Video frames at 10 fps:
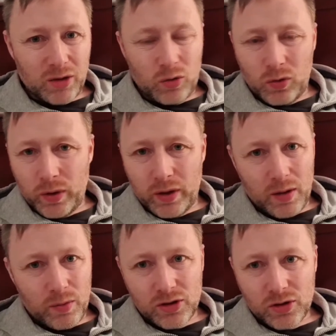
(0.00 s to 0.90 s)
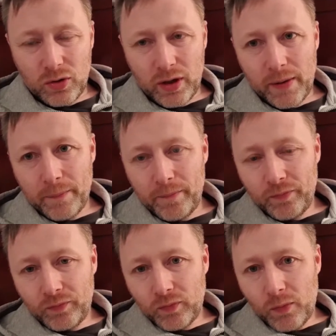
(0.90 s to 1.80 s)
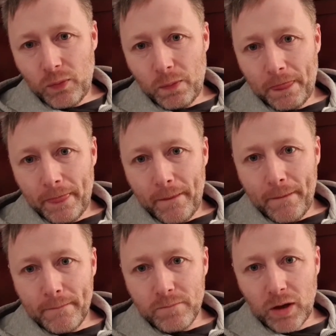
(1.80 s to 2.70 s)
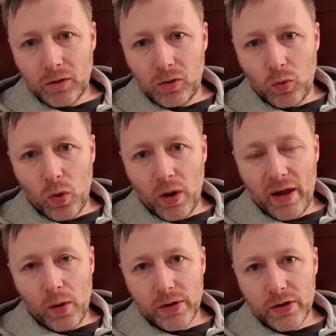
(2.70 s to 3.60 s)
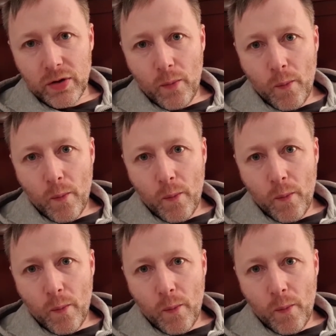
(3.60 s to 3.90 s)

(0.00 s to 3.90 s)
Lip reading: I don't know what that was, sorry. I don't know what that was.